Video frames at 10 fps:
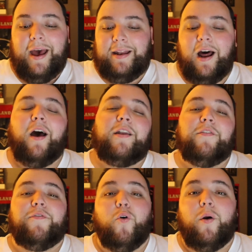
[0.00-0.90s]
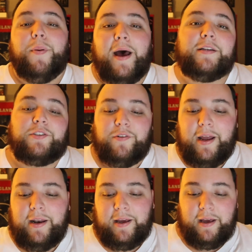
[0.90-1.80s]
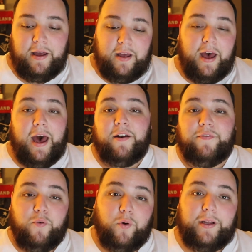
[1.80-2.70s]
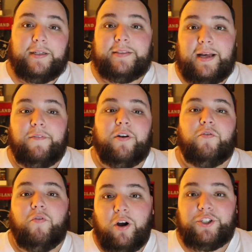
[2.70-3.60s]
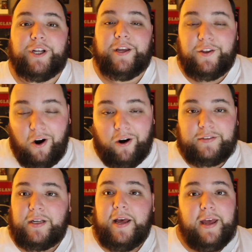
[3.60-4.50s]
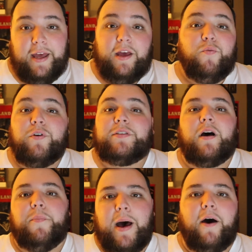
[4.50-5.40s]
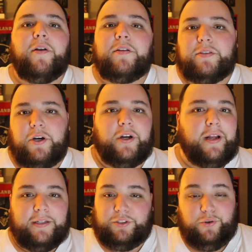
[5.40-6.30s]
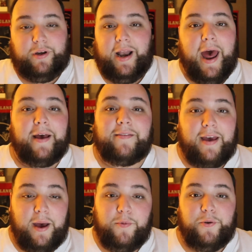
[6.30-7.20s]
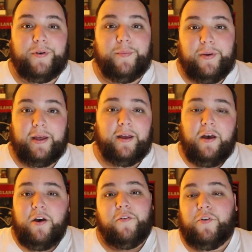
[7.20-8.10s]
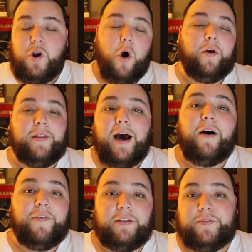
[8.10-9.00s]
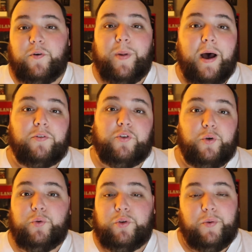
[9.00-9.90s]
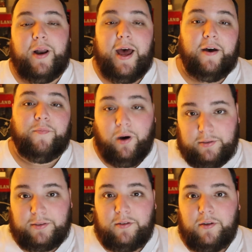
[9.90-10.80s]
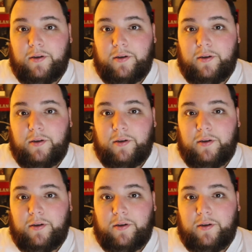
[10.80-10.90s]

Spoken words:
a 94 passer rating, and 47 rushing yards. He was about as good as you could ask Cam Newton to be for knowing the offense for about 2.5 months.